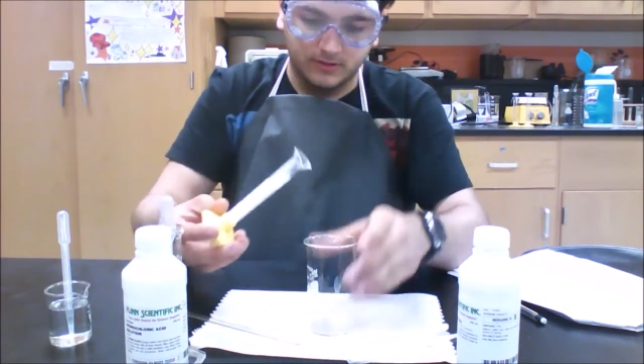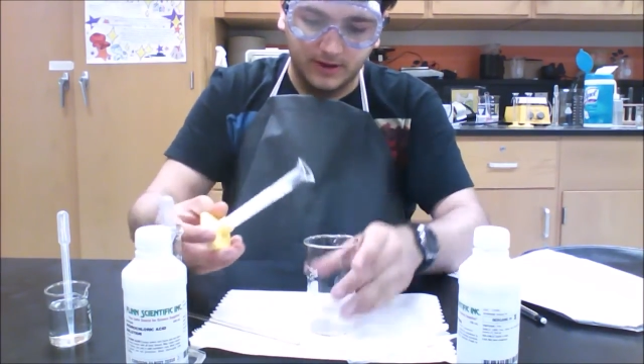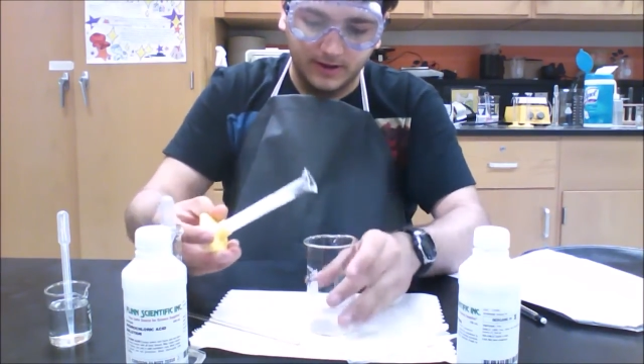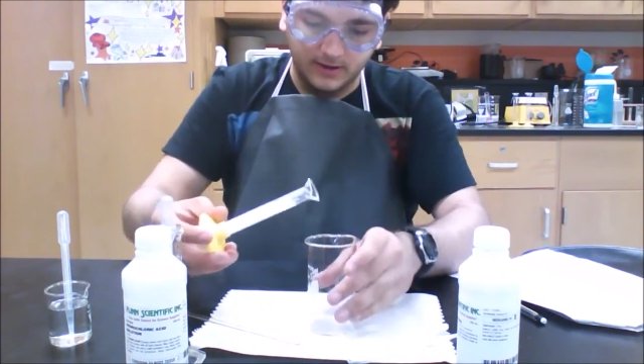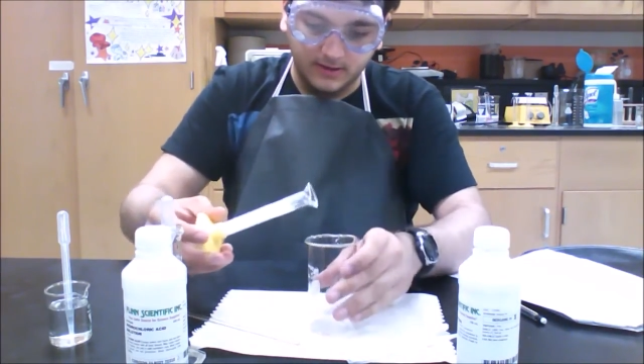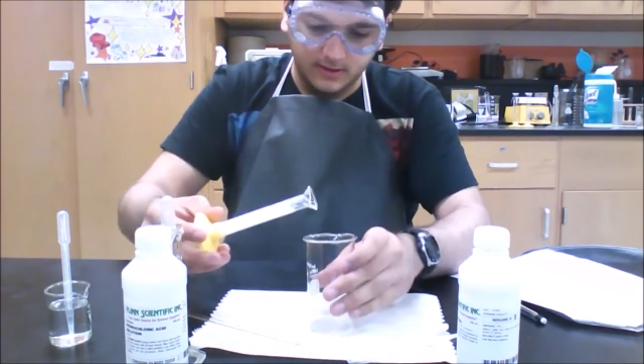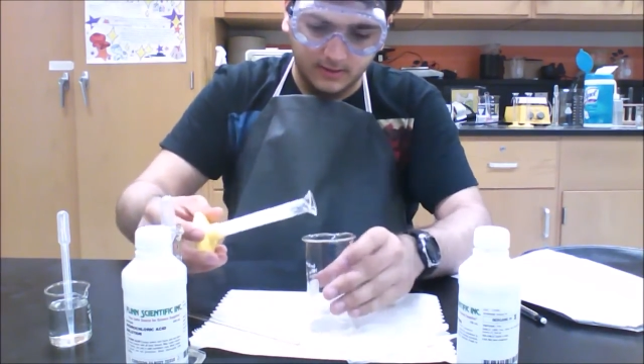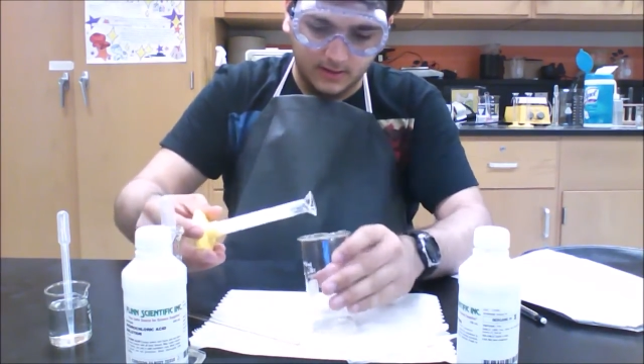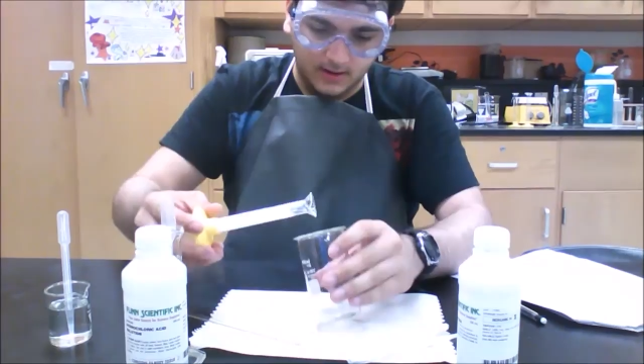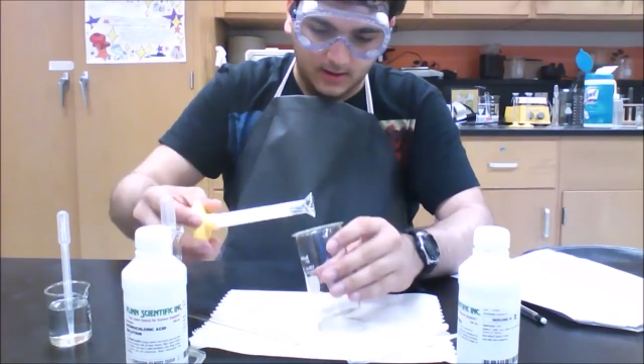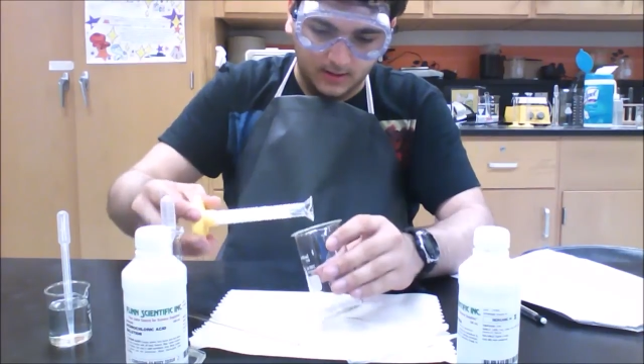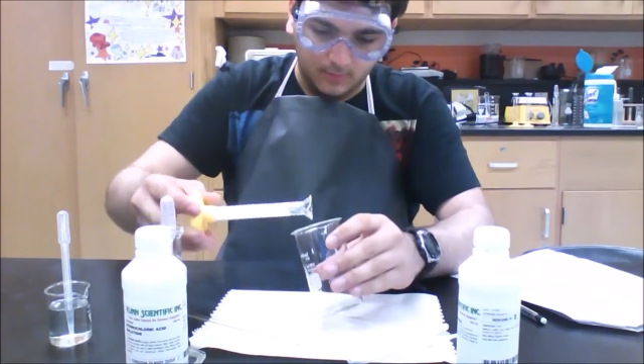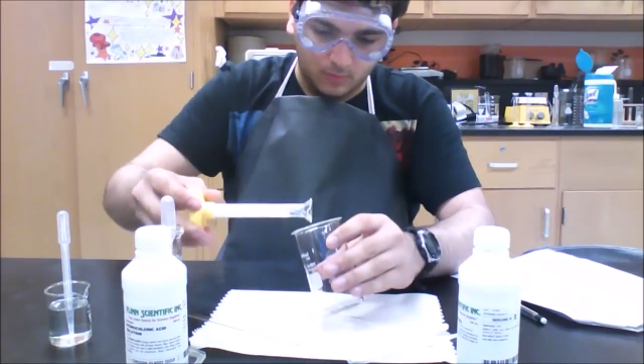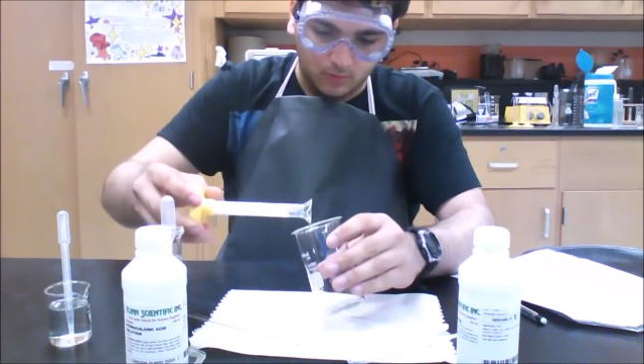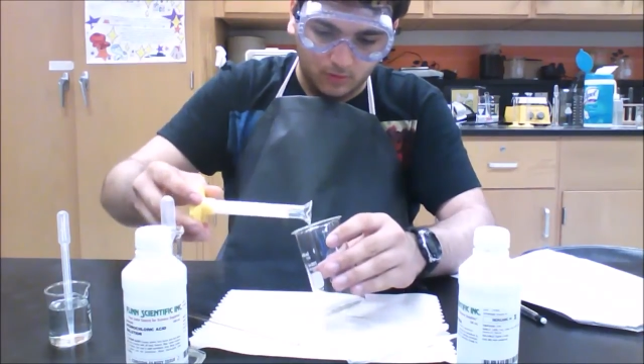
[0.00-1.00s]
take it
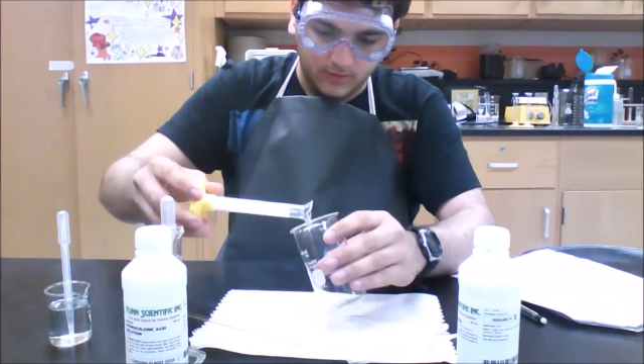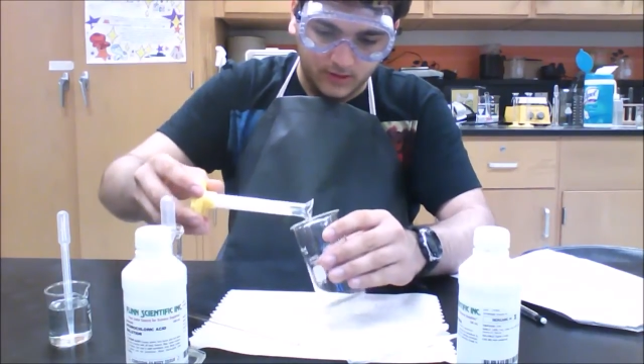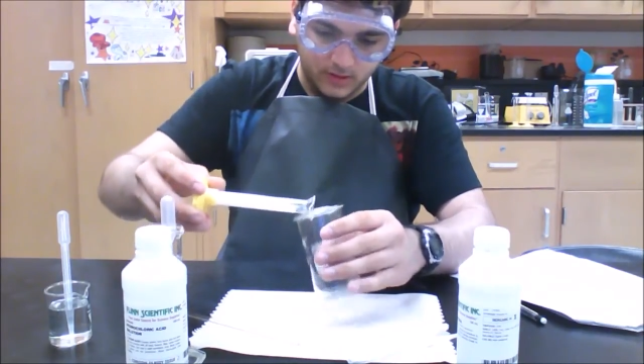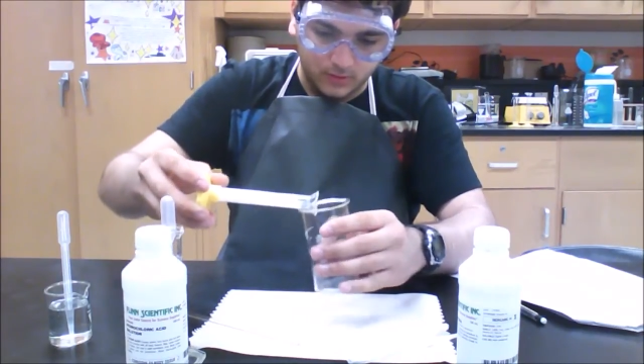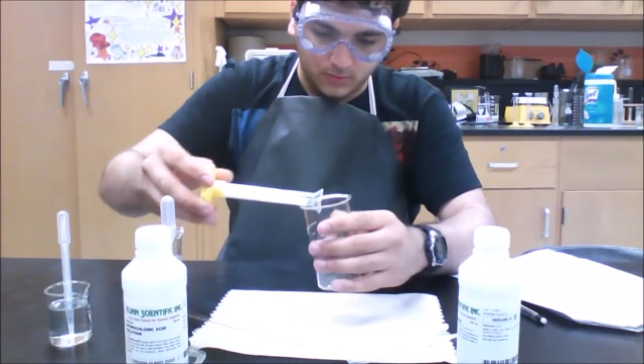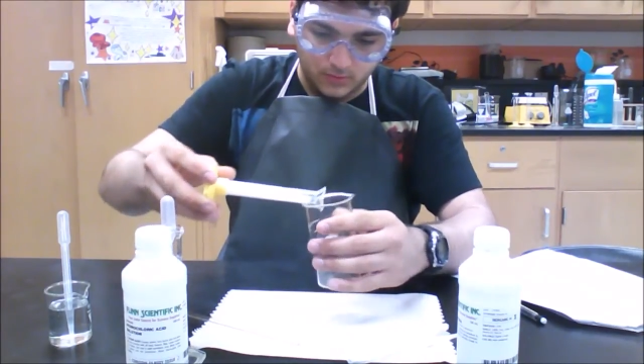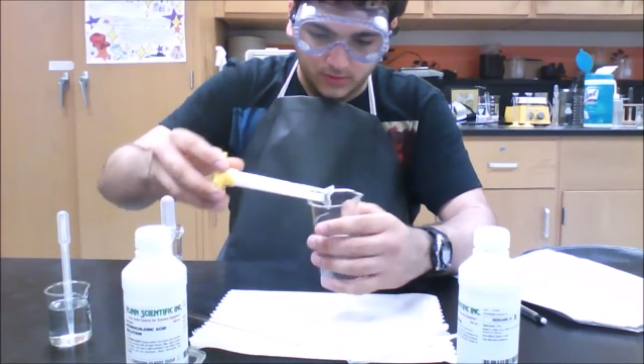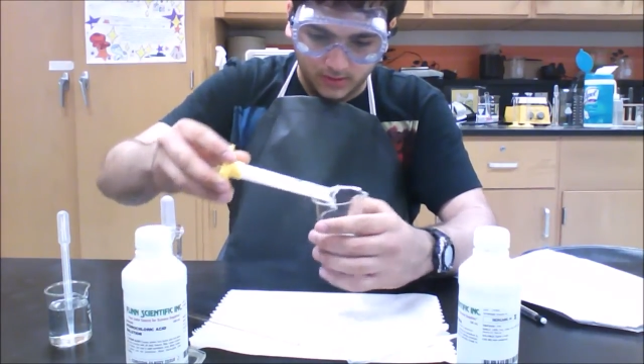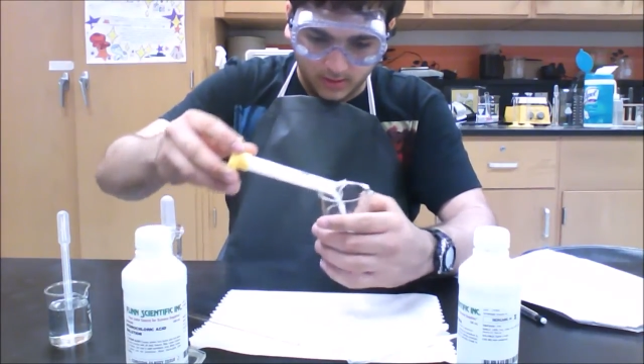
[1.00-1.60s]
and pour it into